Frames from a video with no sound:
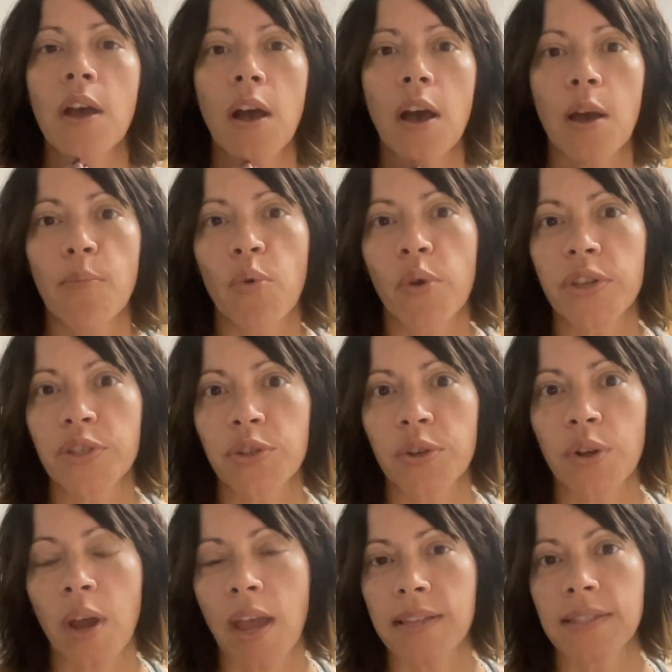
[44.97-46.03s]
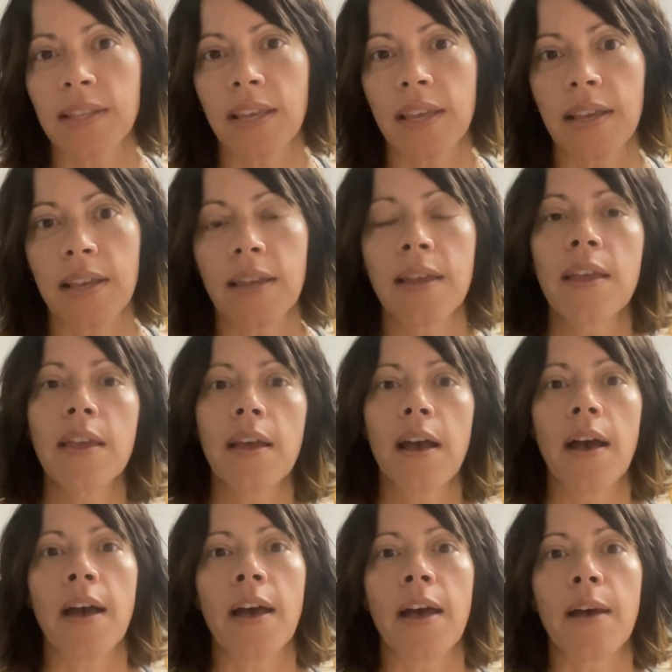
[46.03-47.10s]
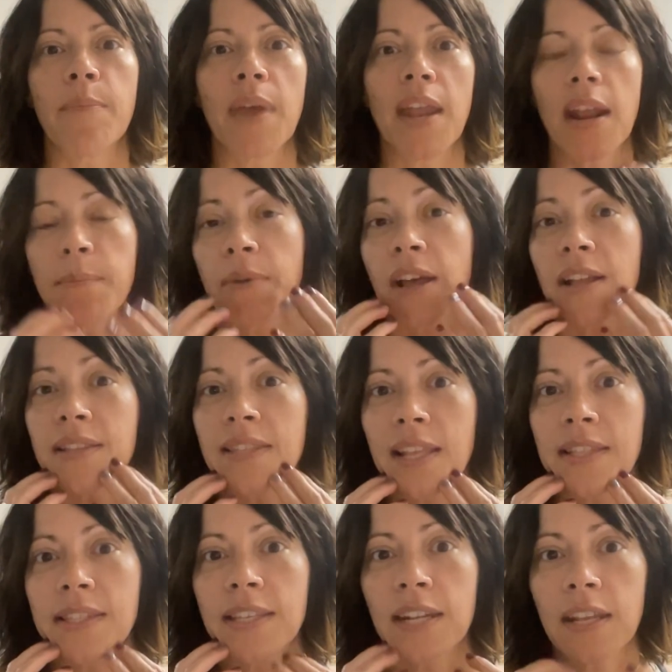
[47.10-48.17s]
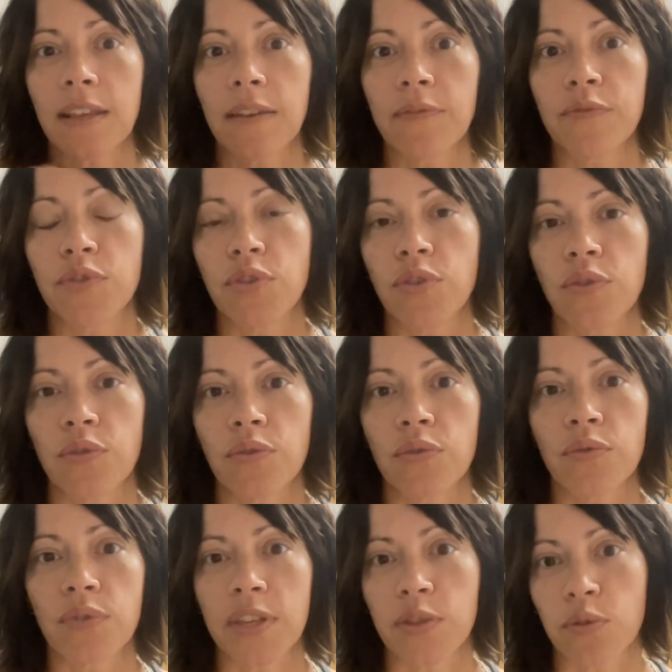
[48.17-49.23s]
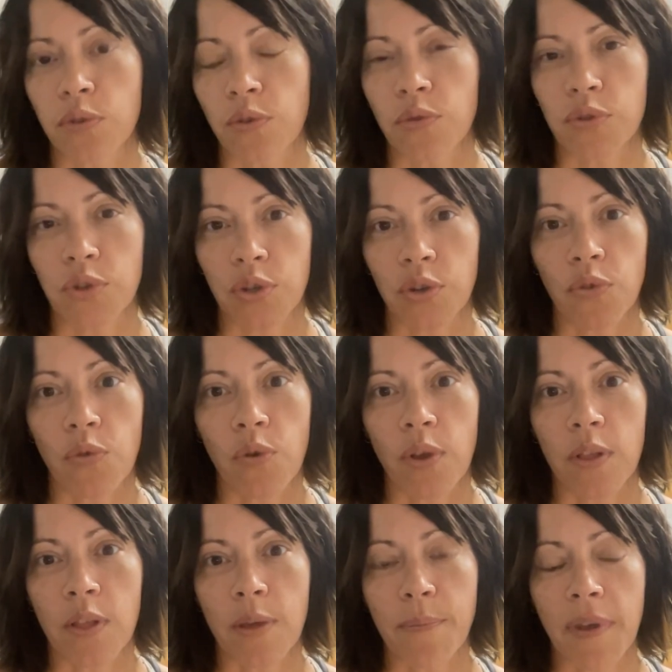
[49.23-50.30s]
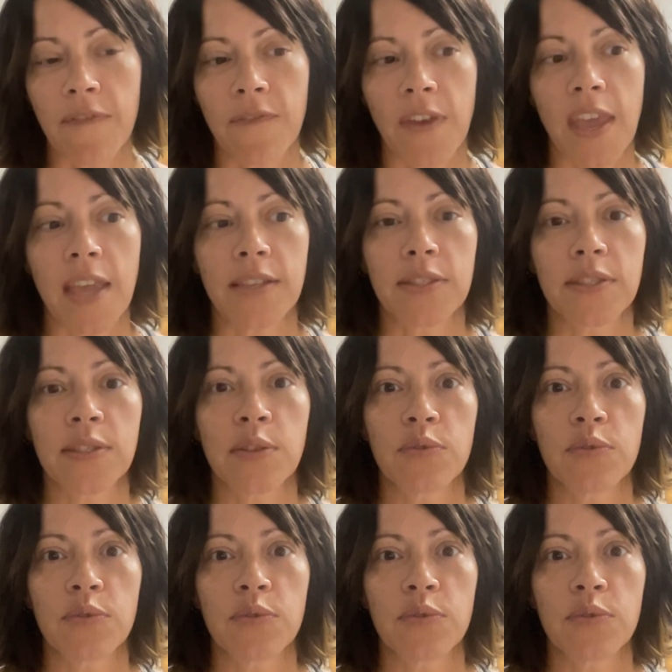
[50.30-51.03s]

moisturize it. And I'm not sensitive to this lotion or oil on my face.